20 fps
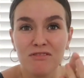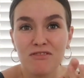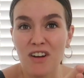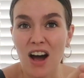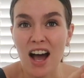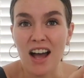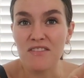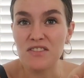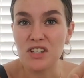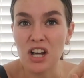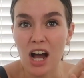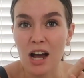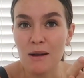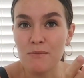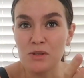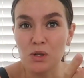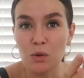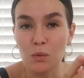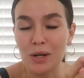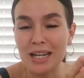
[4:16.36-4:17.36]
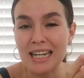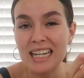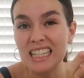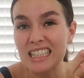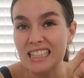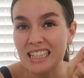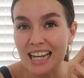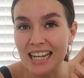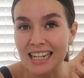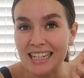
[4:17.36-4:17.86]
5 times a
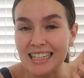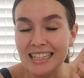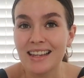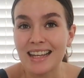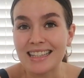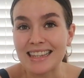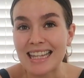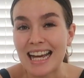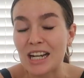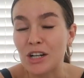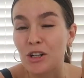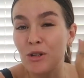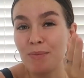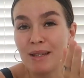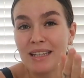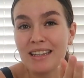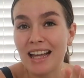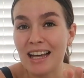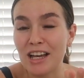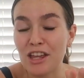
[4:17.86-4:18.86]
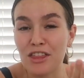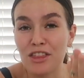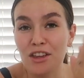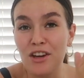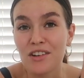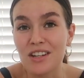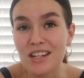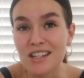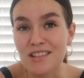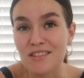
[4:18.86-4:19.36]
week, like that could be like
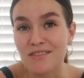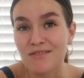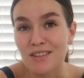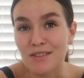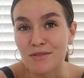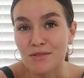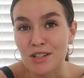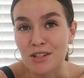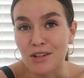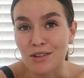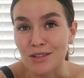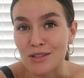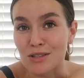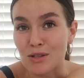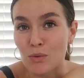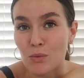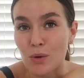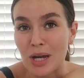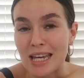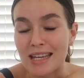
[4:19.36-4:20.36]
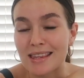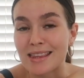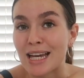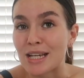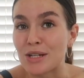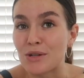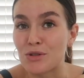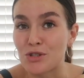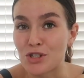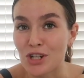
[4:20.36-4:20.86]
$30 to $50 a week
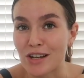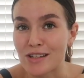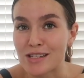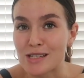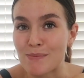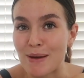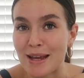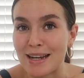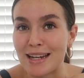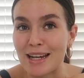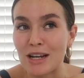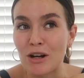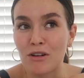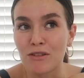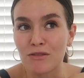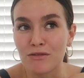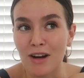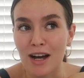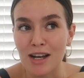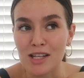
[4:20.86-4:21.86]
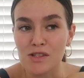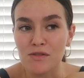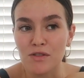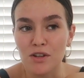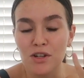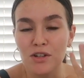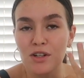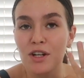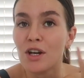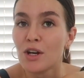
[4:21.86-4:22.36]
that you're just spending on fast
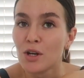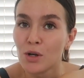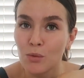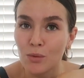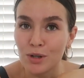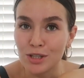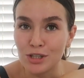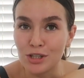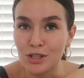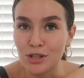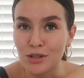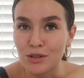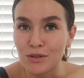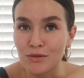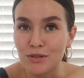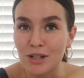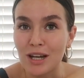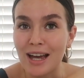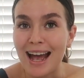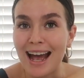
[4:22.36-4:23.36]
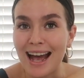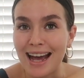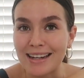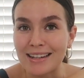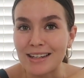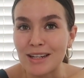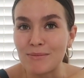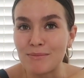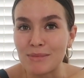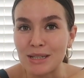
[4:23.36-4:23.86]
food when you could have
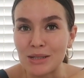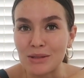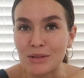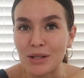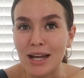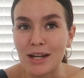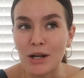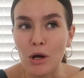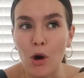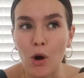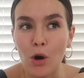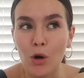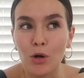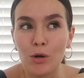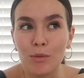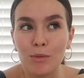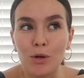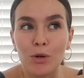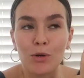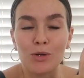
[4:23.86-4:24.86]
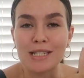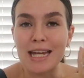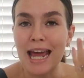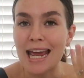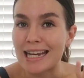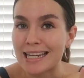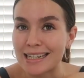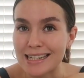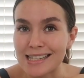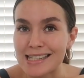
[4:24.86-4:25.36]
had a meal at home or
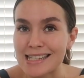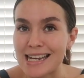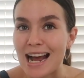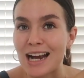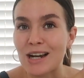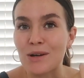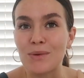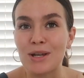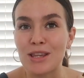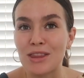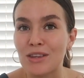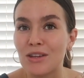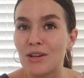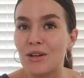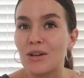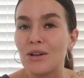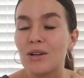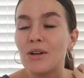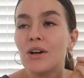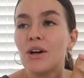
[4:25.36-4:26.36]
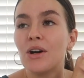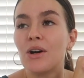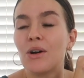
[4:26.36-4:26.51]
taken a snack with you